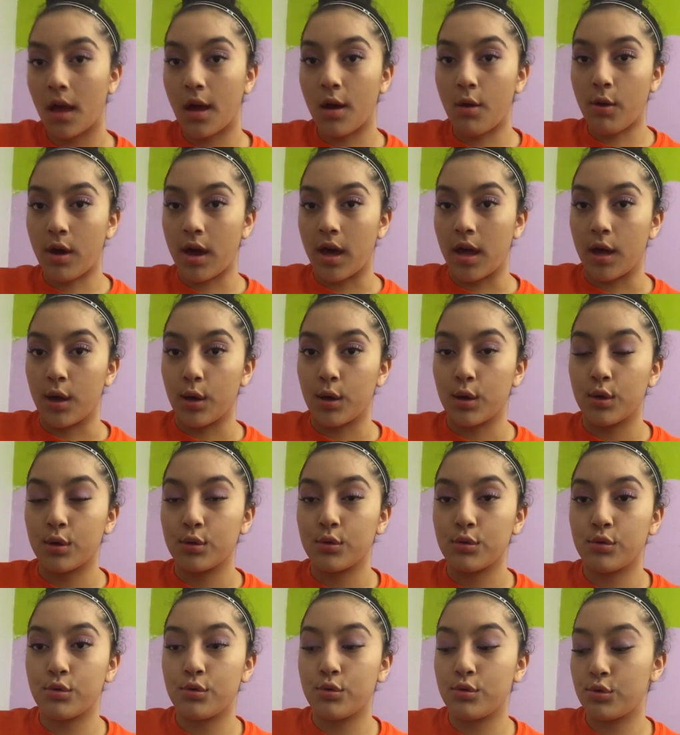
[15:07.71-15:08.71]
Okay,
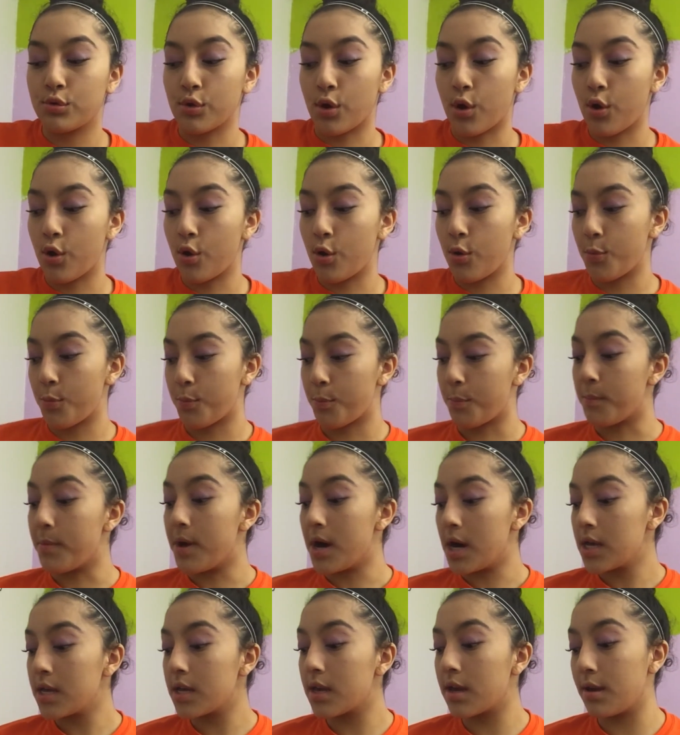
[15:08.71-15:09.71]
so
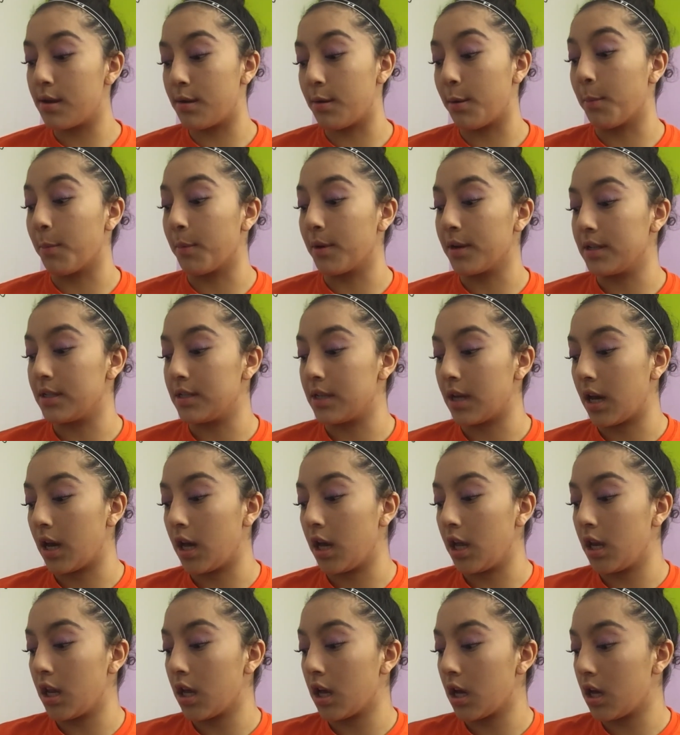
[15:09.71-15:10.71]
my camera
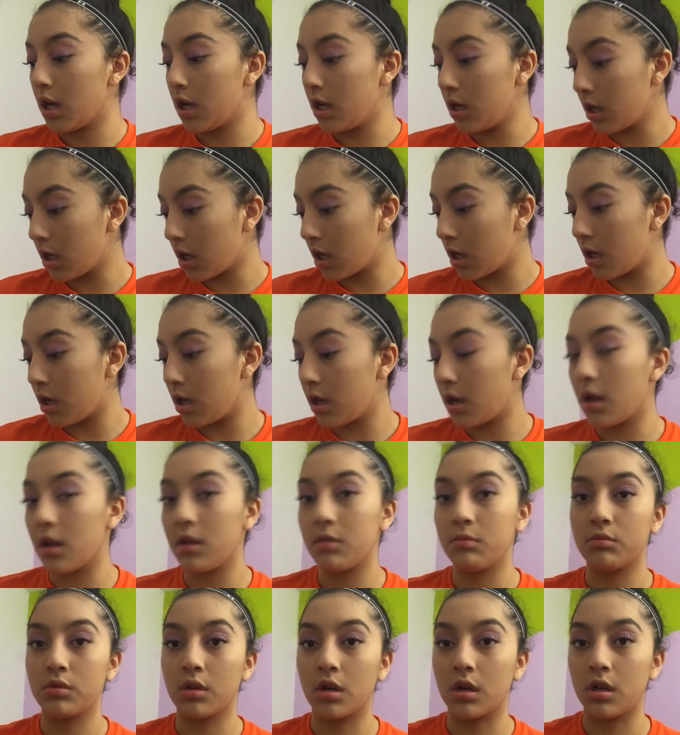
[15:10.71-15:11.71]
died again.
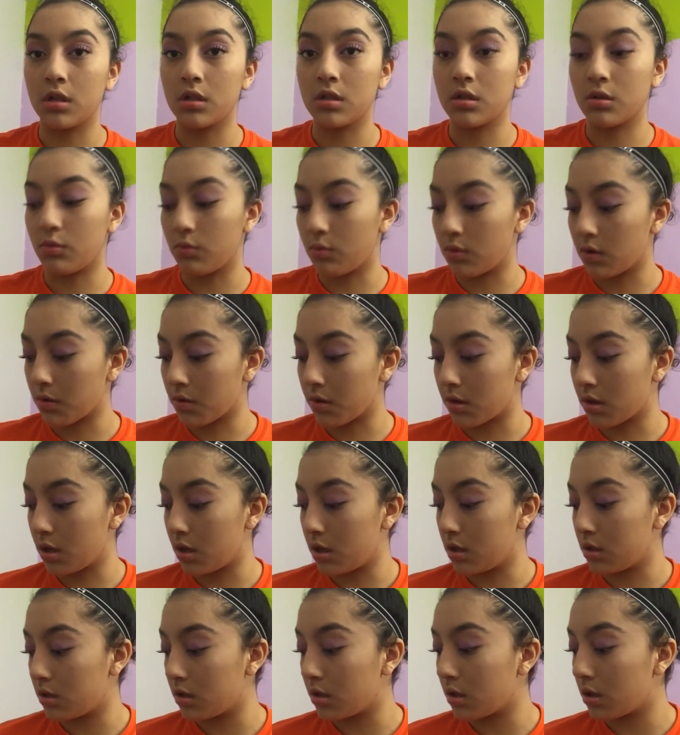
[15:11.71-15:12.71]
I'm trying to work with
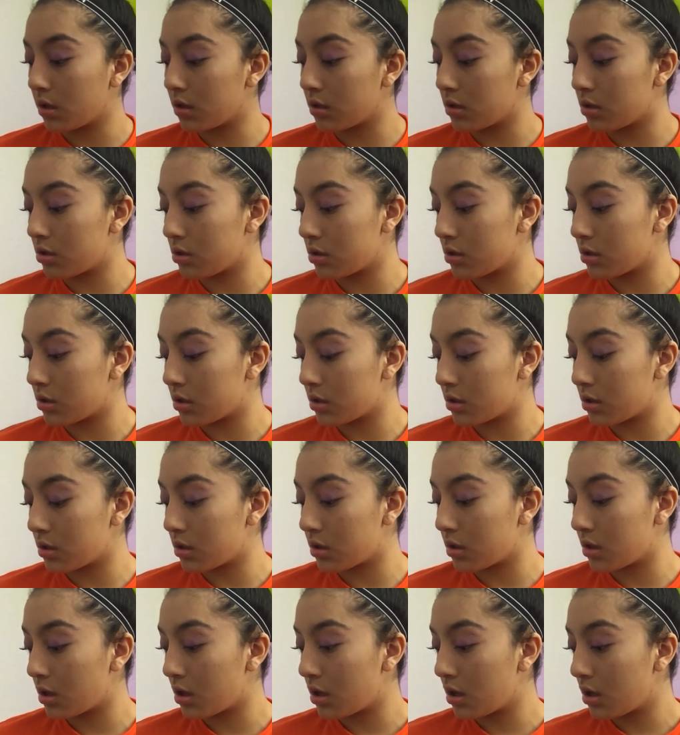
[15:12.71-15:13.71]
this and it's just
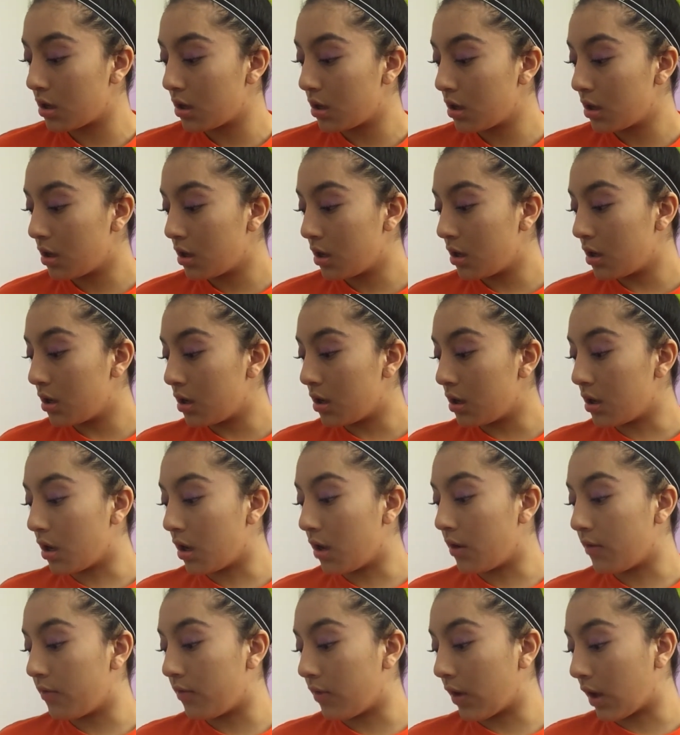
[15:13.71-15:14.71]

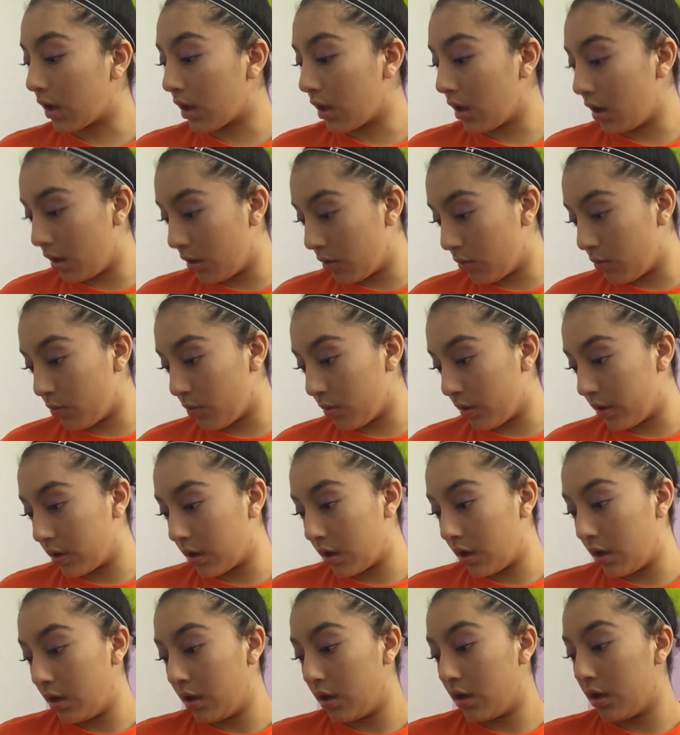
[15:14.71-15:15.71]
not fucking
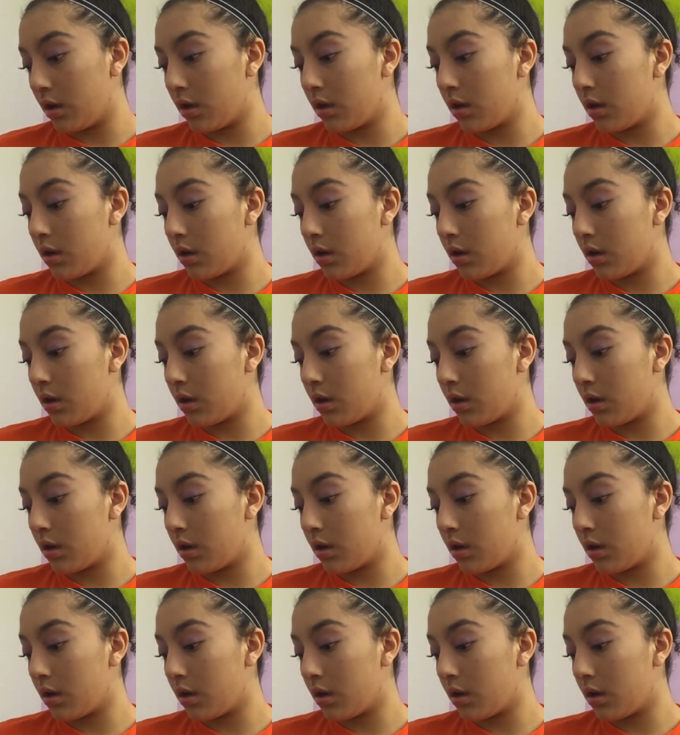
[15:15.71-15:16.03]
working